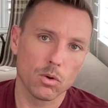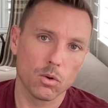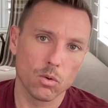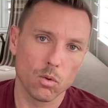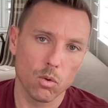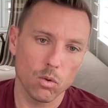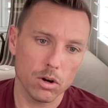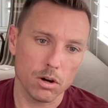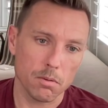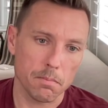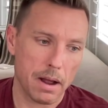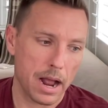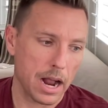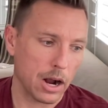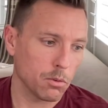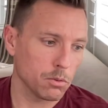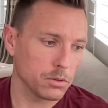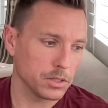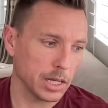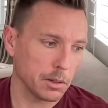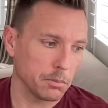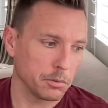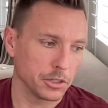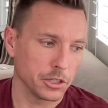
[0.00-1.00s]
quarterback
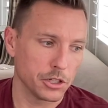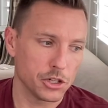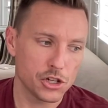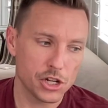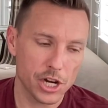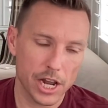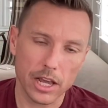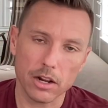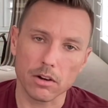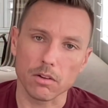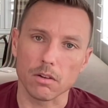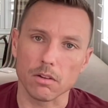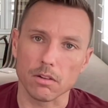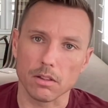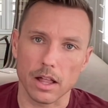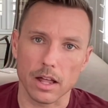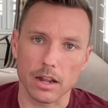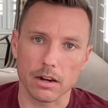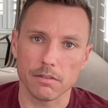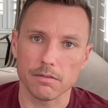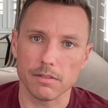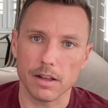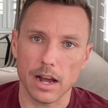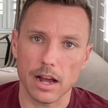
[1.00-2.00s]
was able to channel a
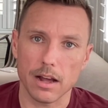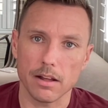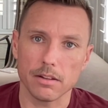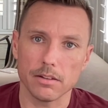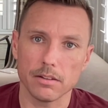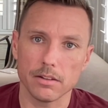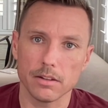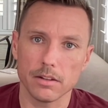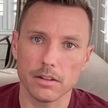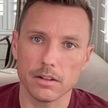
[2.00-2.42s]
lot of that